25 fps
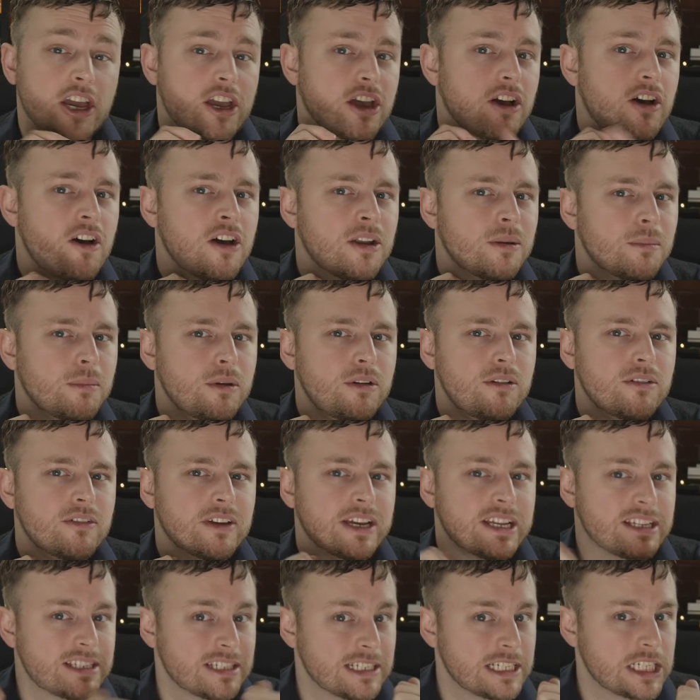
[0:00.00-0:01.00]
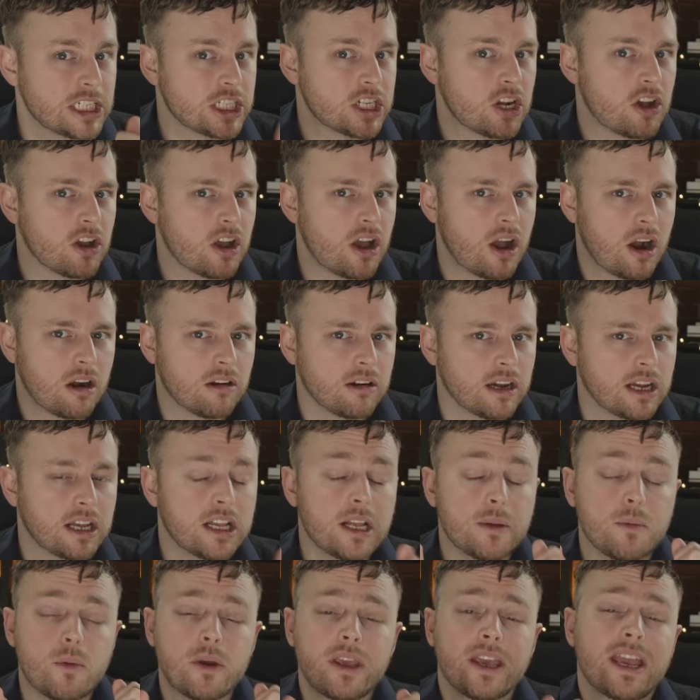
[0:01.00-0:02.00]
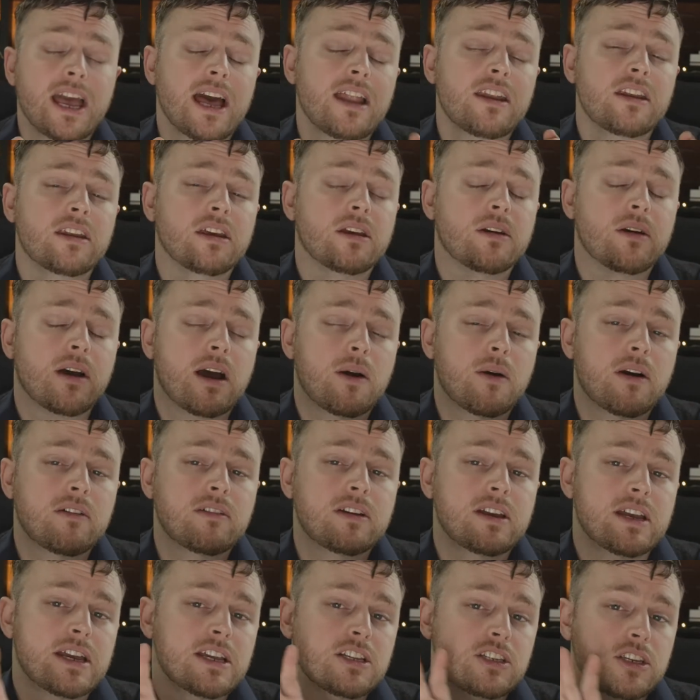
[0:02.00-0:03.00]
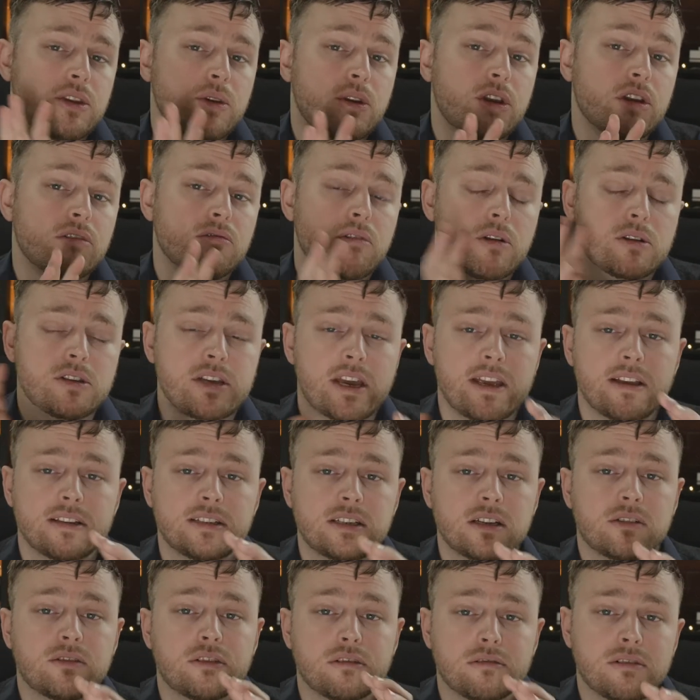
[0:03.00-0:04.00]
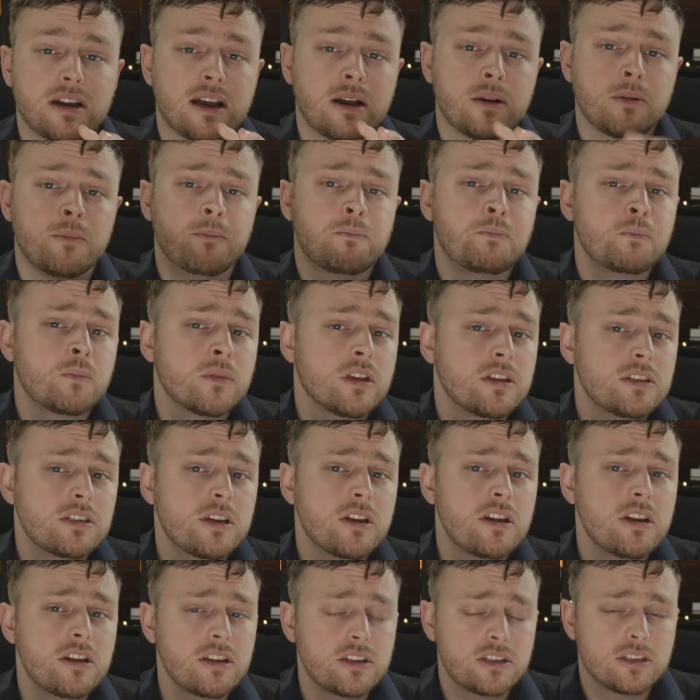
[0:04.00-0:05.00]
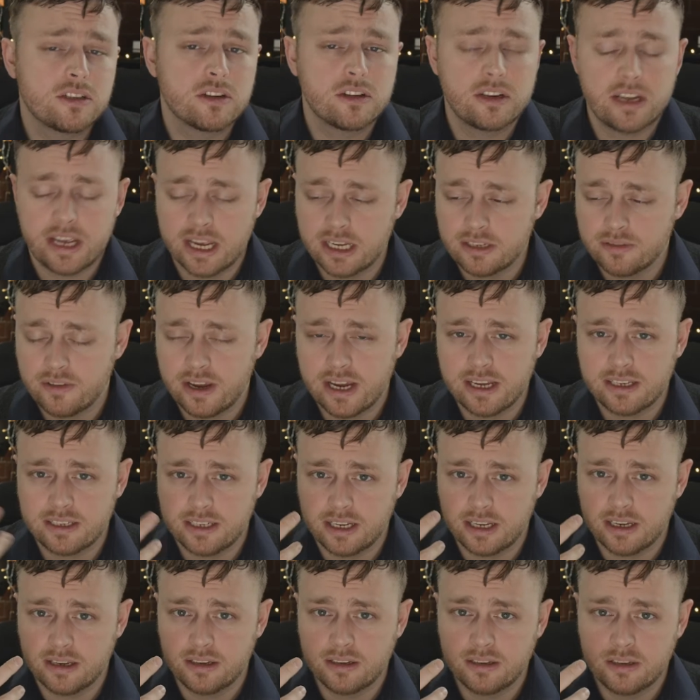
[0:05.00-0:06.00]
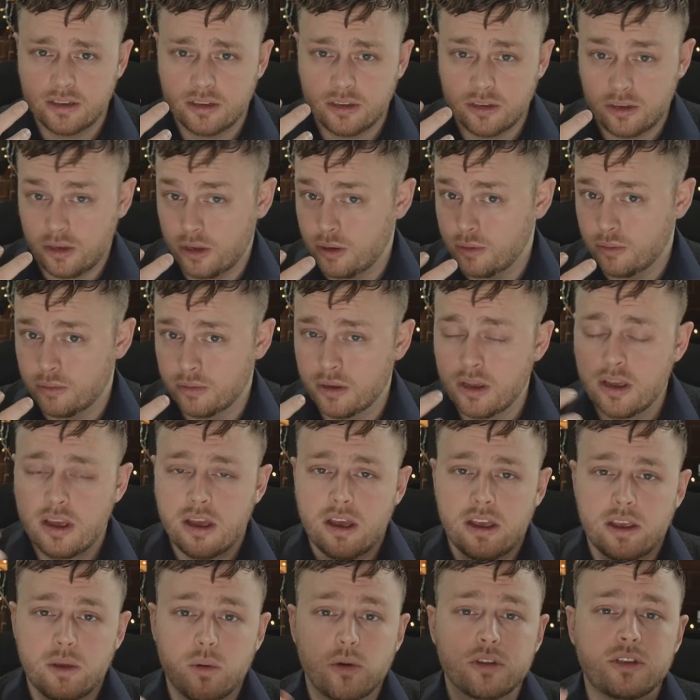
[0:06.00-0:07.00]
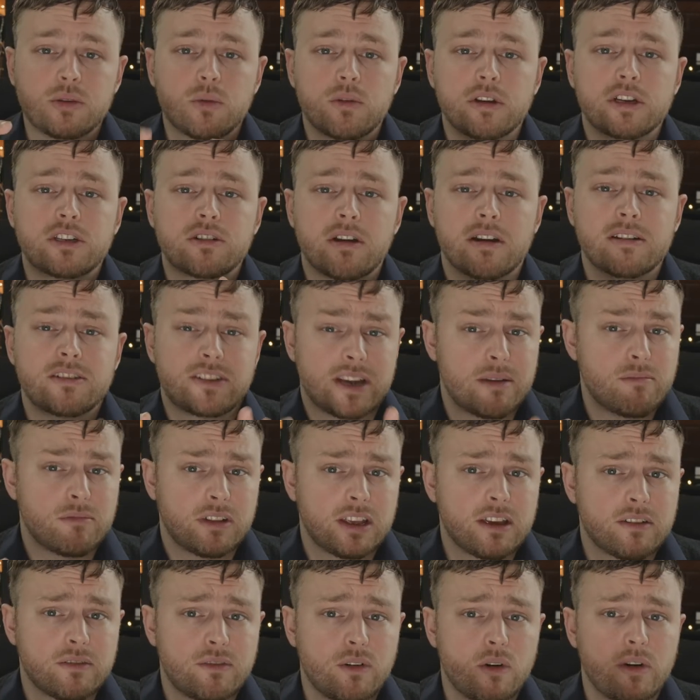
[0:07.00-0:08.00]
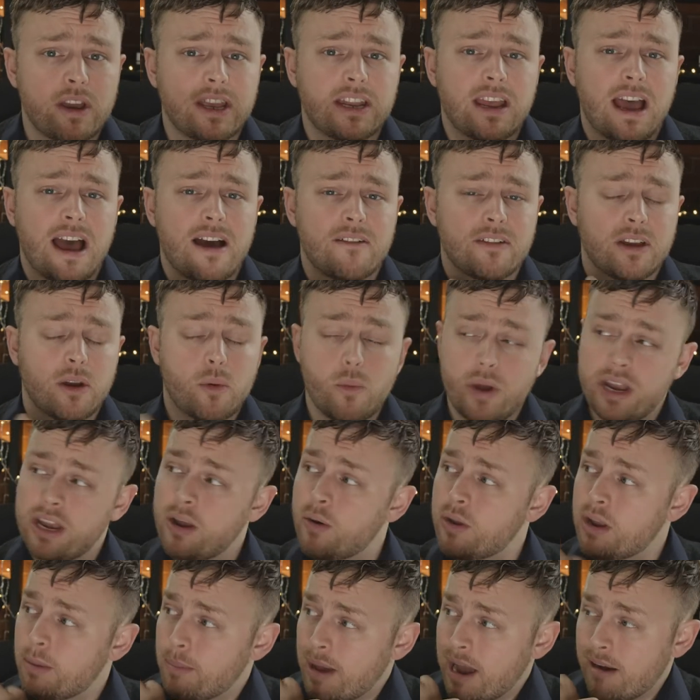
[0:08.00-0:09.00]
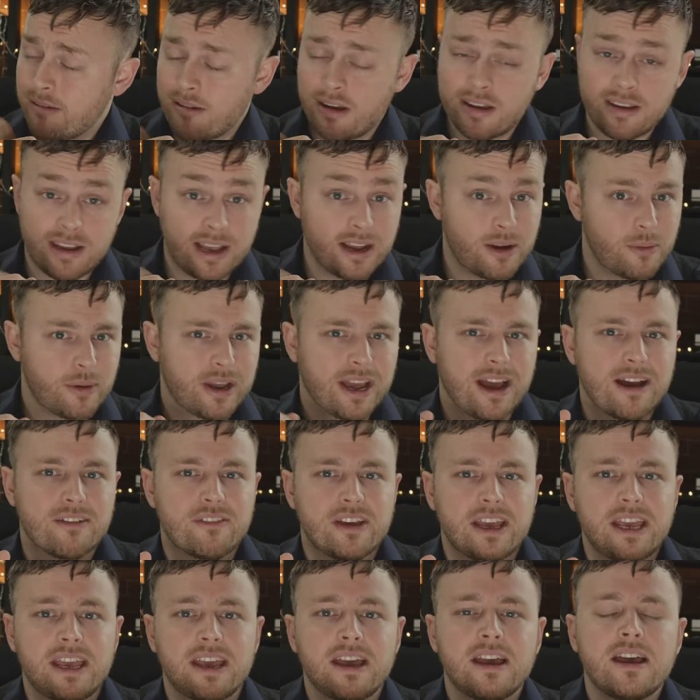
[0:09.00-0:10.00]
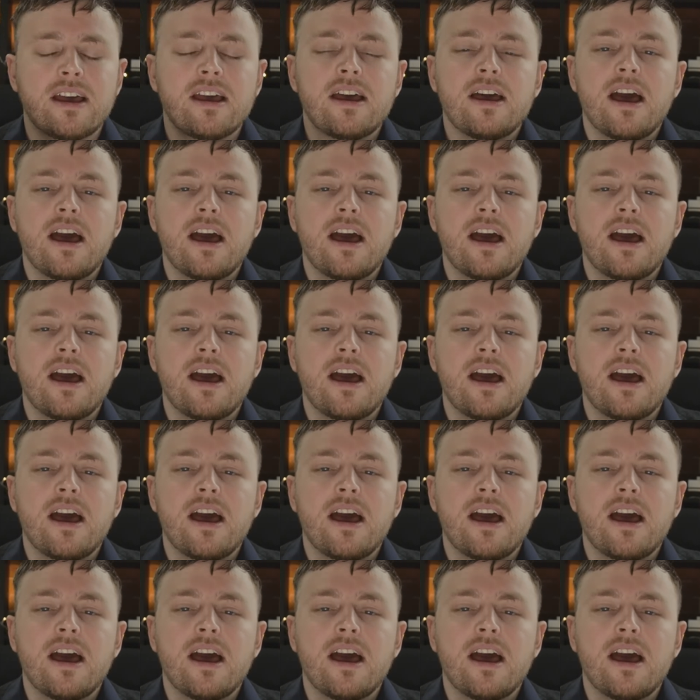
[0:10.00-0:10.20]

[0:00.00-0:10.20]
can't move it, shock horror. What you can do, however, is you can rotate yourself around so that the sun is facing you. You also want to try and generally avoid having a window in the background like we have here,